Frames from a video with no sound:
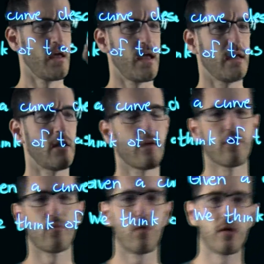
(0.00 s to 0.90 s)
In
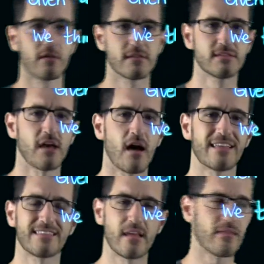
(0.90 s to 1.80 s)
other words,
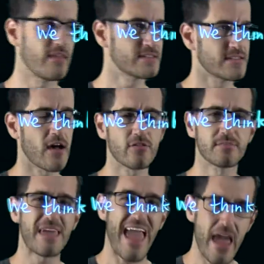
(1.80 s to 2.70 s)
this tells
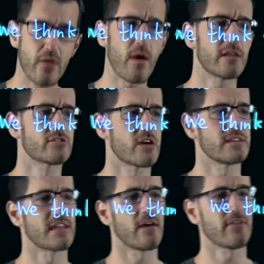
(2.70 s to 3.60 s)
me a way to
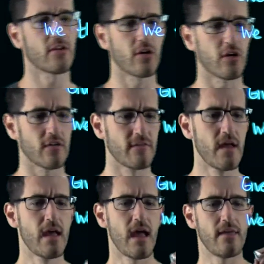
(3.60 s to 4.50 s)
trace out the curve,
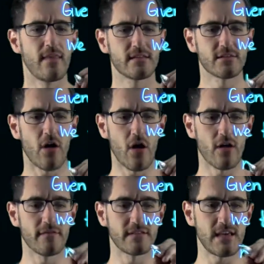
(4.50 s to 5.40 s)
and this r
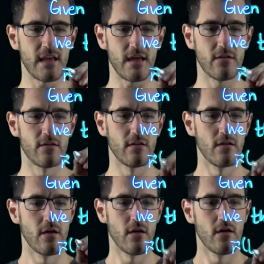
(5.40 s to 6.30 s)
of t,
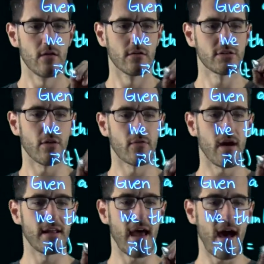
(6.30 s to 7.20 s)
which I'll
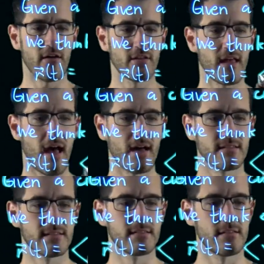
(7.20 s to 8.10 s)
write out
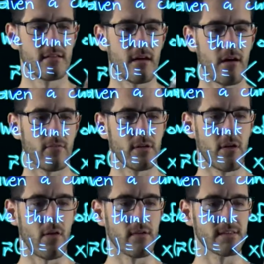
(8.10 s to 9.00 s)
as what it
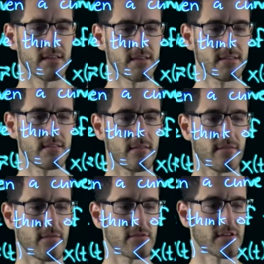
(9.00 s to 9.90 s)
always is. The
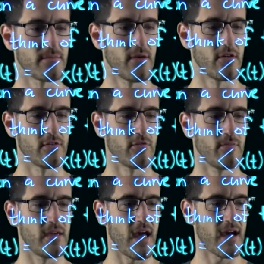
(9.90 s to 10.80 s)
first component will
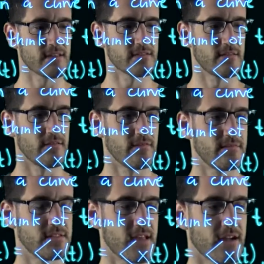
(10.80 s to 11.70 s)
be x, the
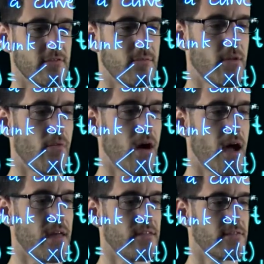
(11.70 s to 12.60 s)
second will be
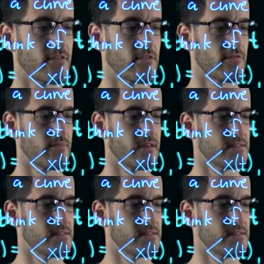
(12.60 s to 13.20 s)
y, the third will be